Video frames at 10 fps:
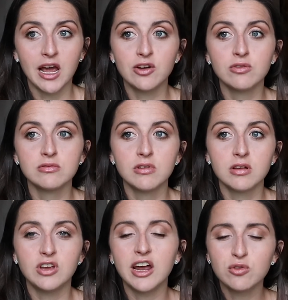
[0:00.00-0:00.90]
I
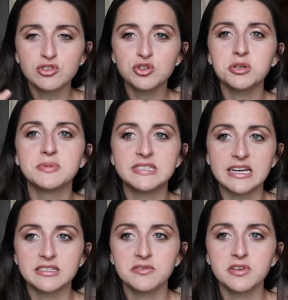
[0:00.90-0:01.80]
don't do it
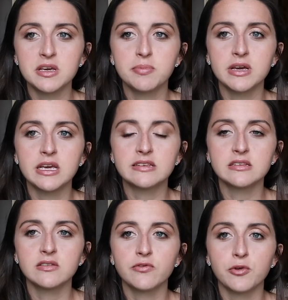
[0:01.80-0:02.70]
obsessively, but it's,
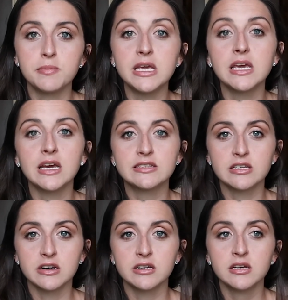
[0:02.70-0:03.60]
for me, it's
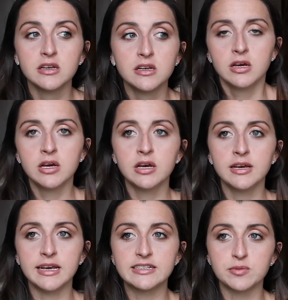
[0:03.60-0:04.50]
a
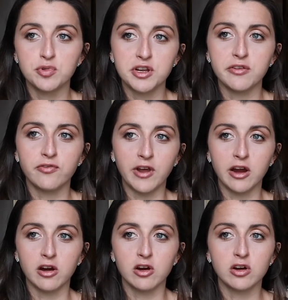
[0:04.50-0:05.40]
pretty
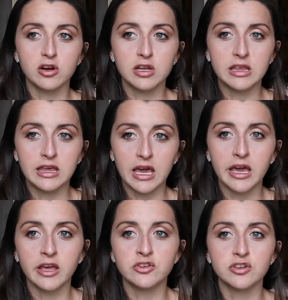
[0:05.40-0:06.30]
fair
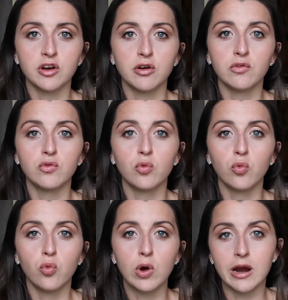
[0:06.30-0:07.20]
gauge
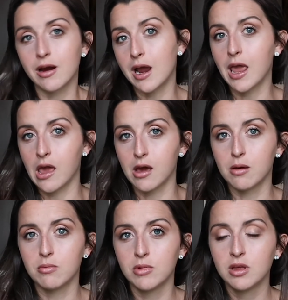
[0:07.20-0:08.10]
of where I
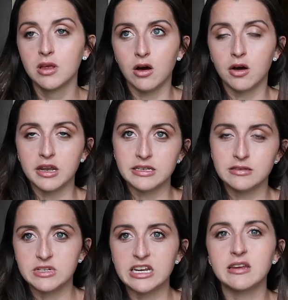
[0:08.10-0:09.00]
am on a
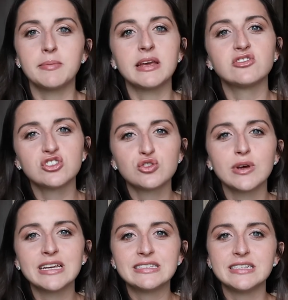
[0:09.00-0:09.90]
day-to-day basis, just so
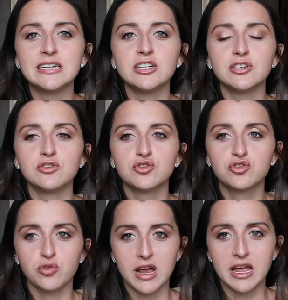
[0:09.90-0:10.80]
I can see
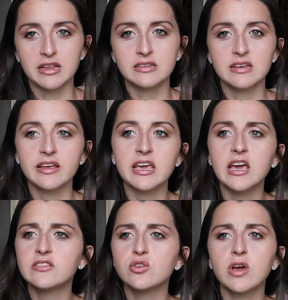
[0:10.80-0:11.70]
trends. Like,
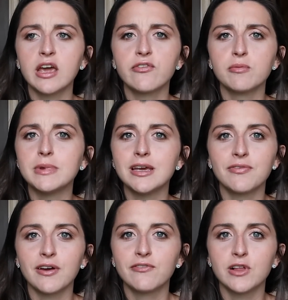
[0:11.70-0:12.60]
it's okay for me
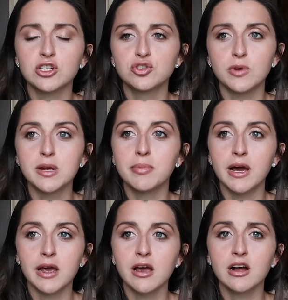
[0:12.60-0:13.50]
if I fluctuate
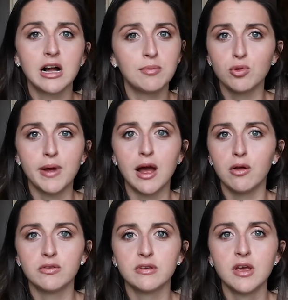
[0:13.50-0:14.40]
by a couple
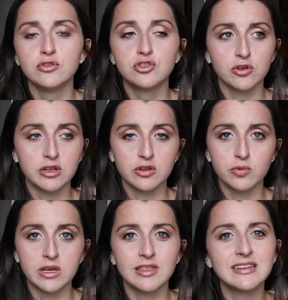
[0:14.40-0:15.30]
pounds during the
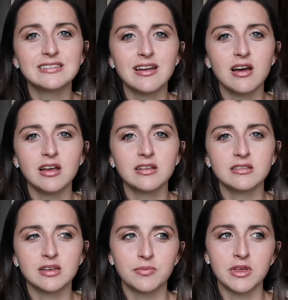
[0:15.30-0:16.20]
week. That's
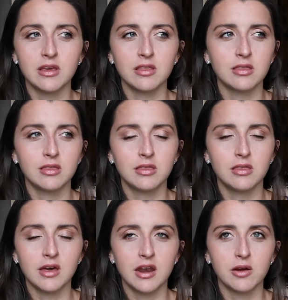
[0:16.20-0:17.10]
not something
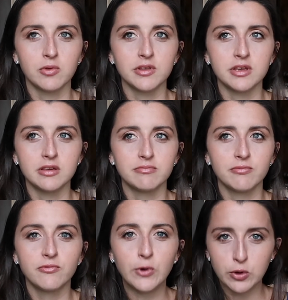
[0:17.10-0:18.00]
that I really
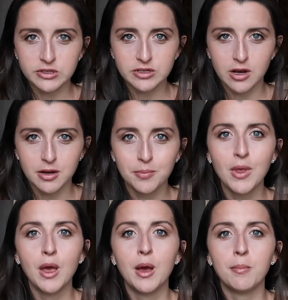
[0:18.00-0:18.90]
focus on,
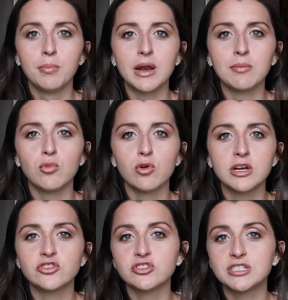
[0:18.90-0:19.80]
but I'm more
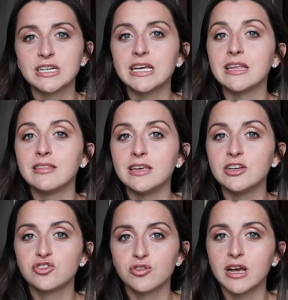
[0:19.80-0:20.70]
interested in
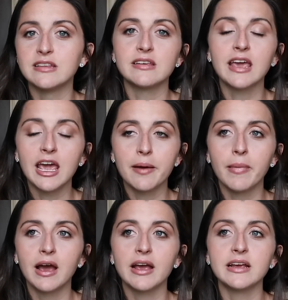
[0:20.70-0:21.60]
the trends. Like,
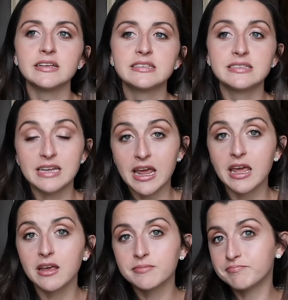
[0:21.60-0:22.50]
am I
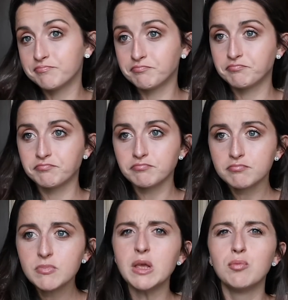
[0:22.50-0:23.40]
staying
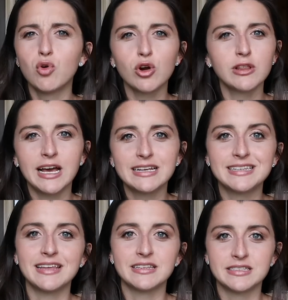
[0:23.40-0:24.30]
more or less
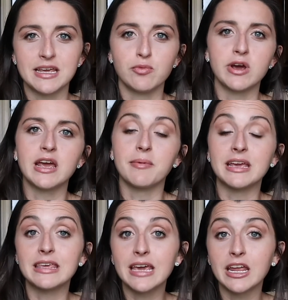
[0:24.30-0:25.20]
at the same weight? Am
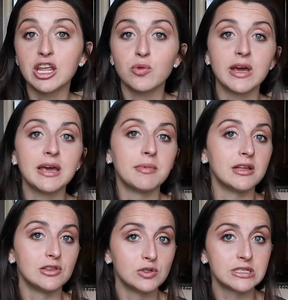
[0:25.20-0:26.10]
I gaining weight? Am
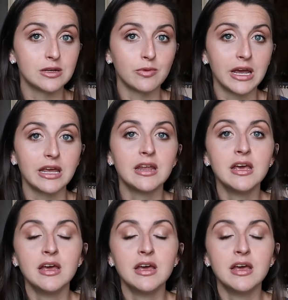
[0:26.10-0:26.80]
I losing weight?